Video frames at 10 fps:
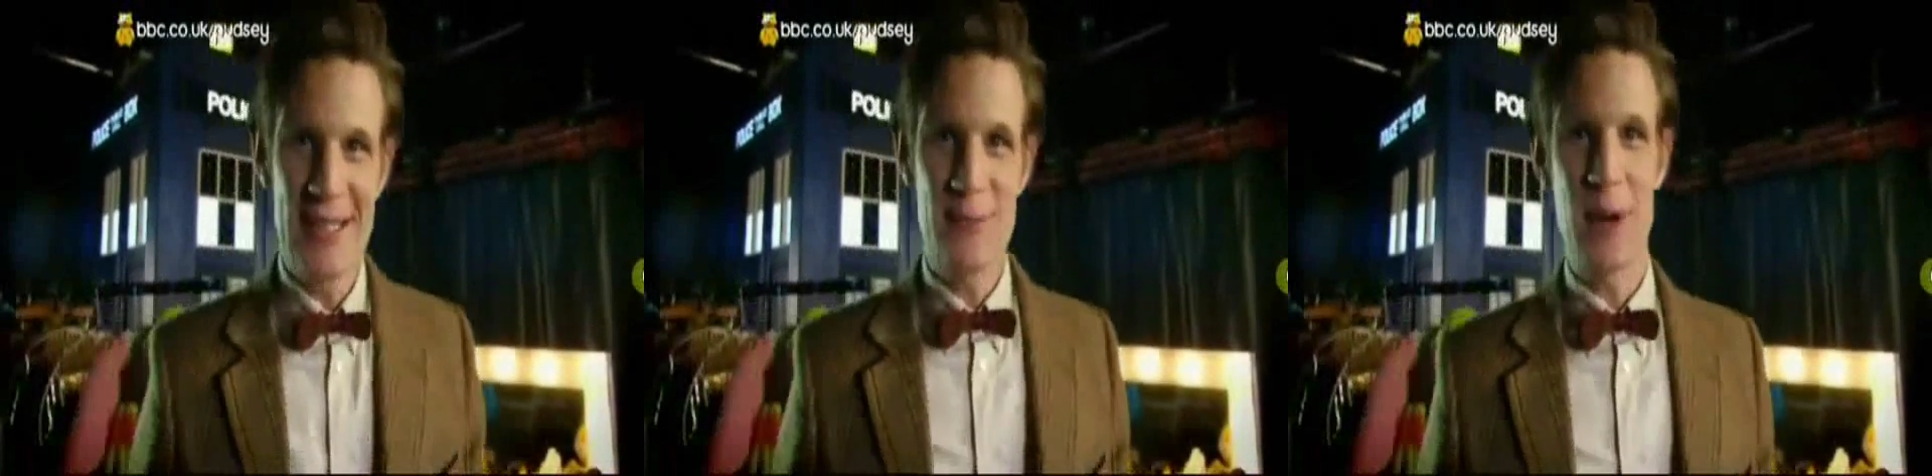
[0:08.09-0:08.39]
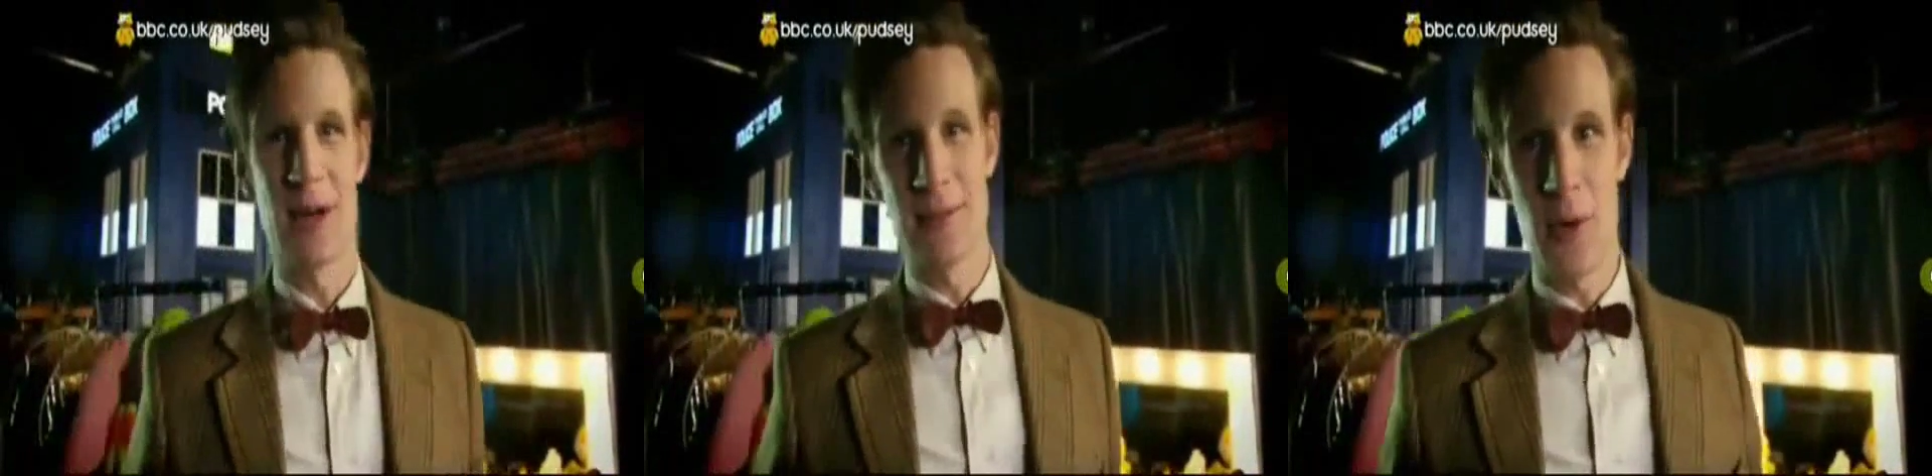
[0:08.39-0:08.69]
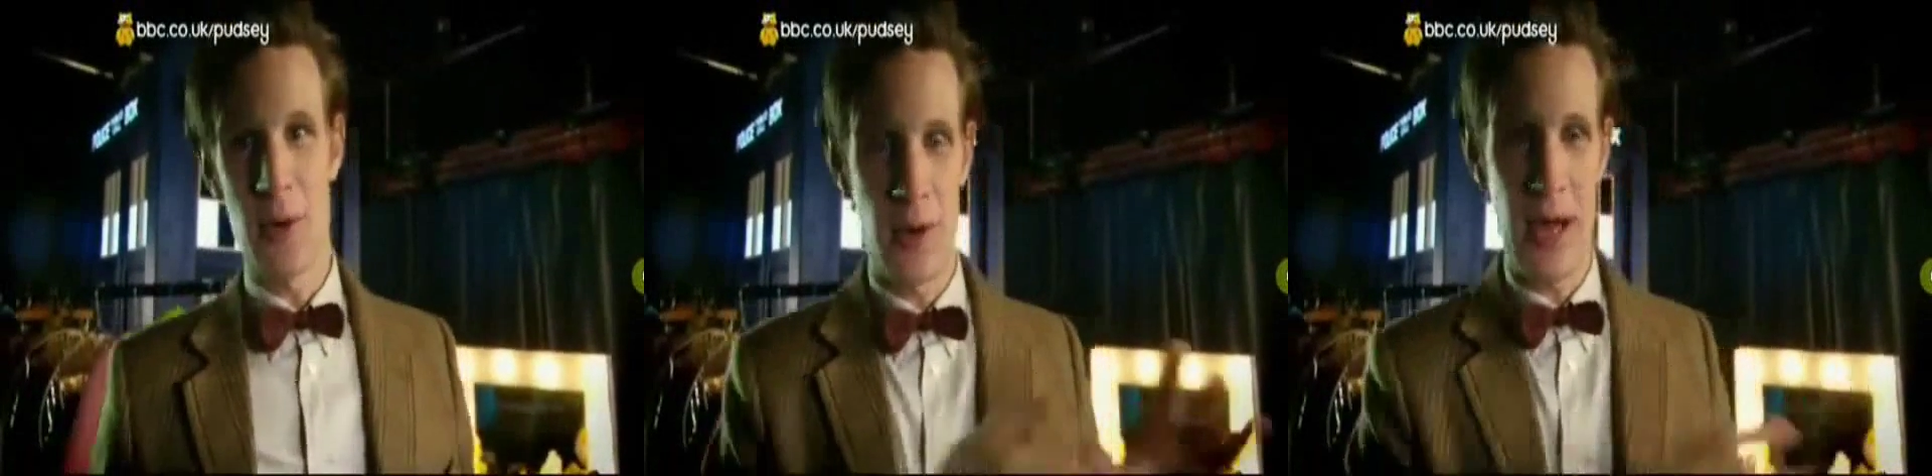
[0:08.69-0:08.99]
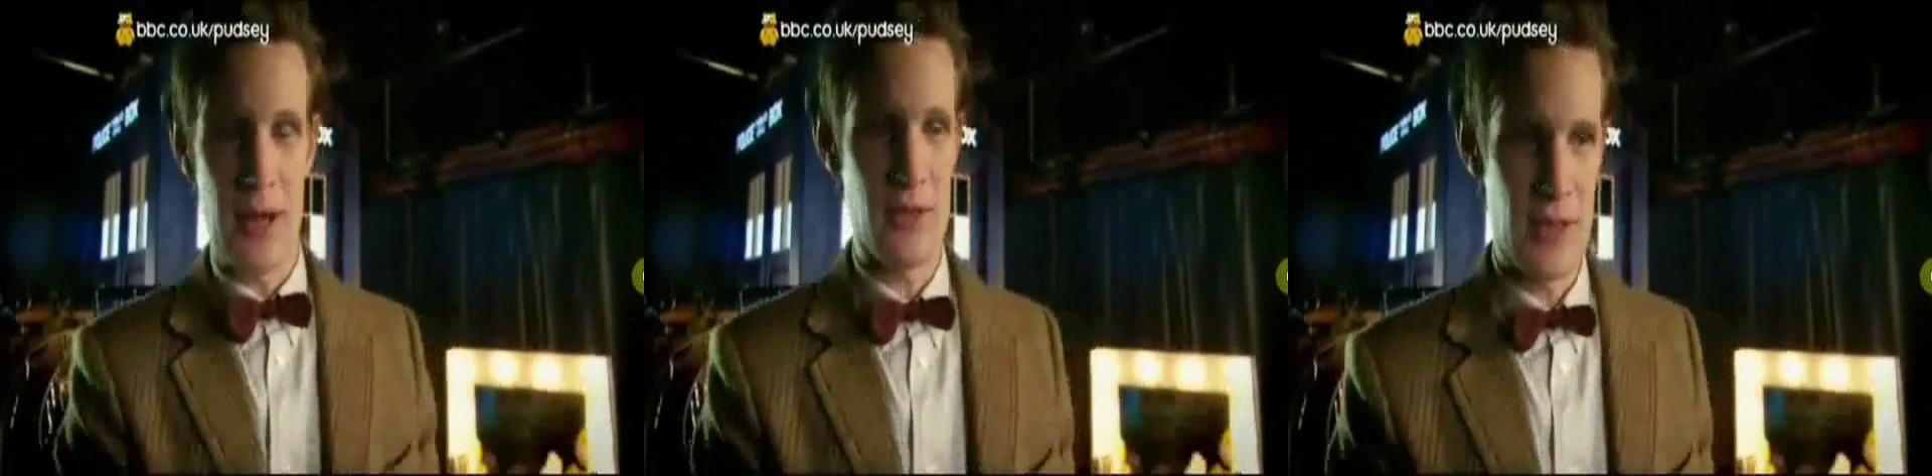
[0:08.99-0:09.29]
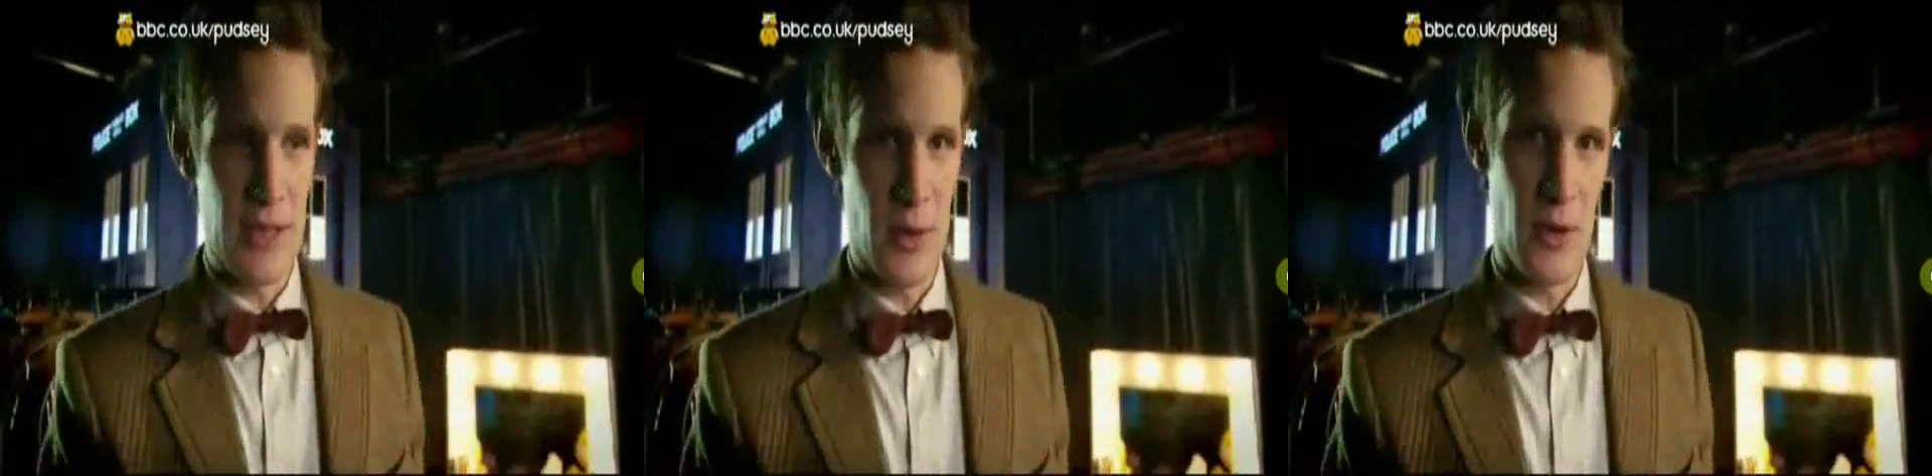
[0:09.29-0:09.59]
Well, not
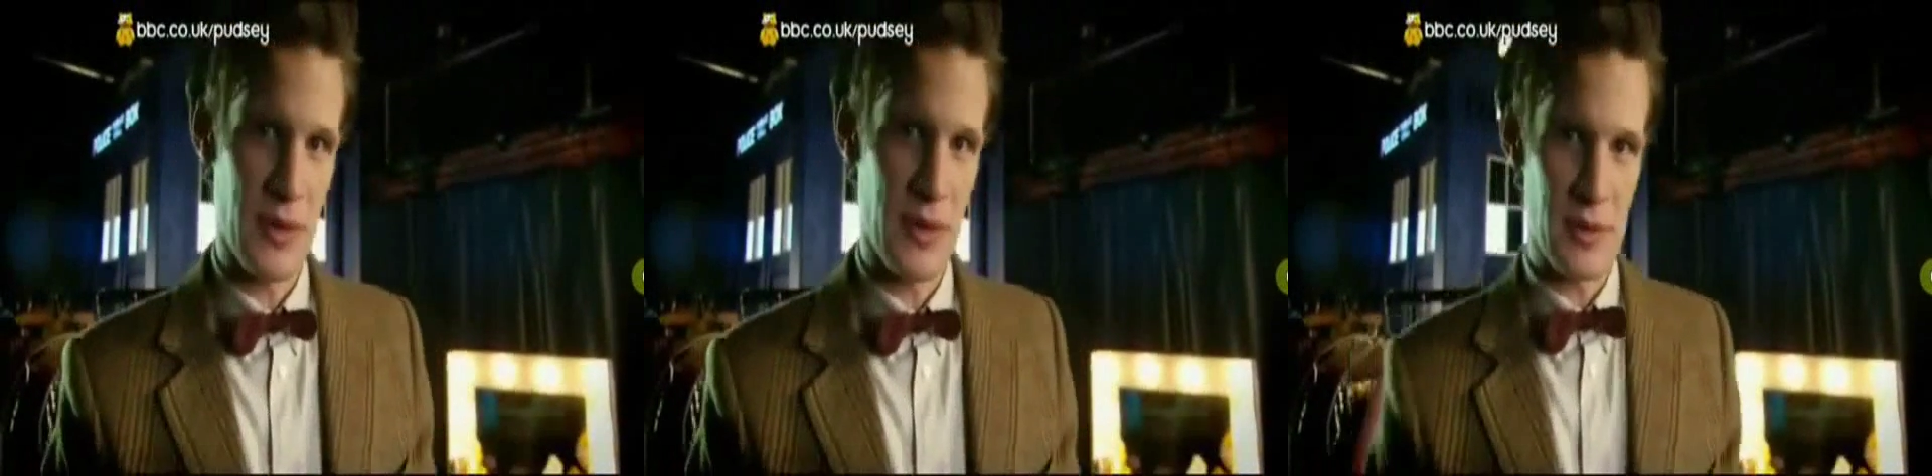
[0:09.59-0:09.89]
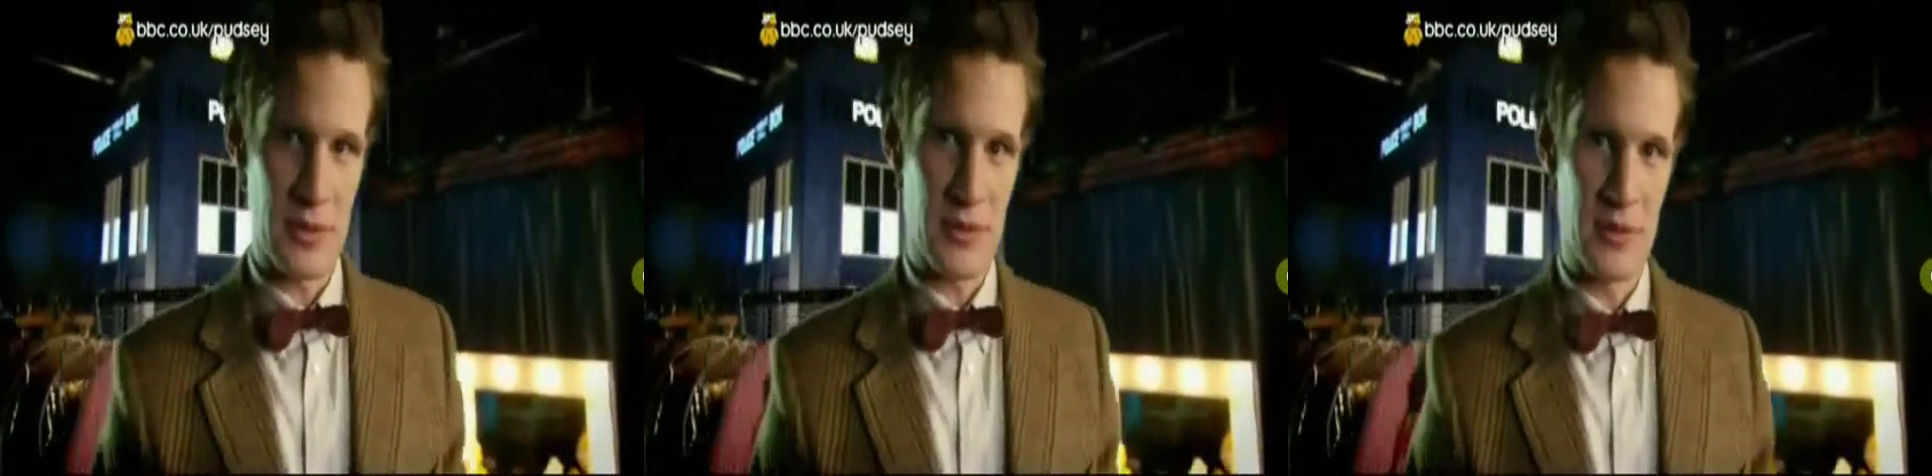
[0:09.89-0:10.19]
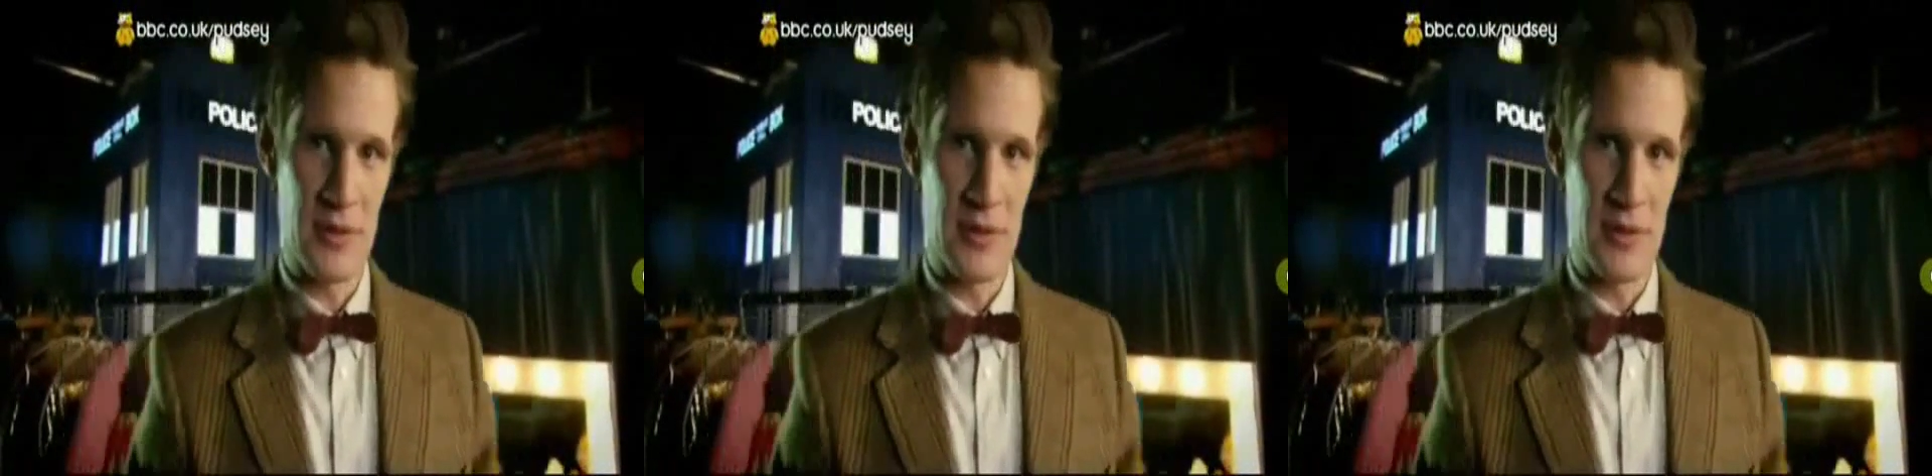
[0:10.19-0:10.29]
actually a lot of people.